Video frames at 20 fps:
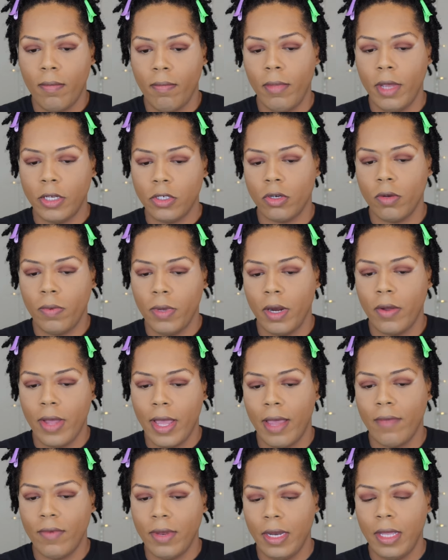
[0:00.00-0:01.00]
make sure we don't
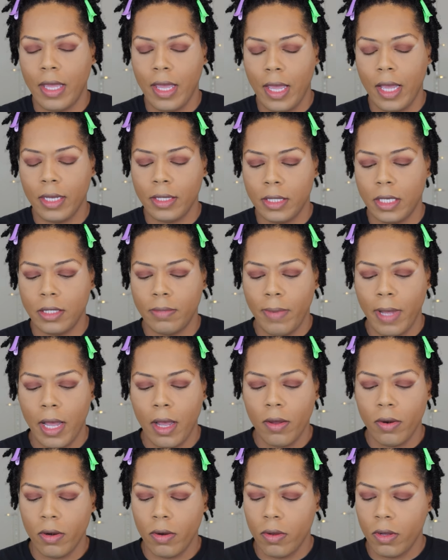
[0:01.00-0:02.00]
have any excess
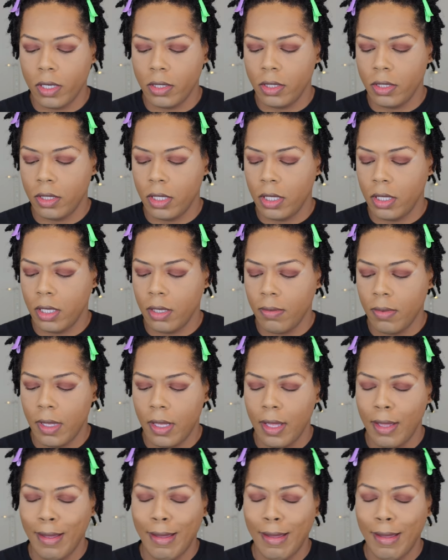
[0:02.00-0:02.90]
powder onto them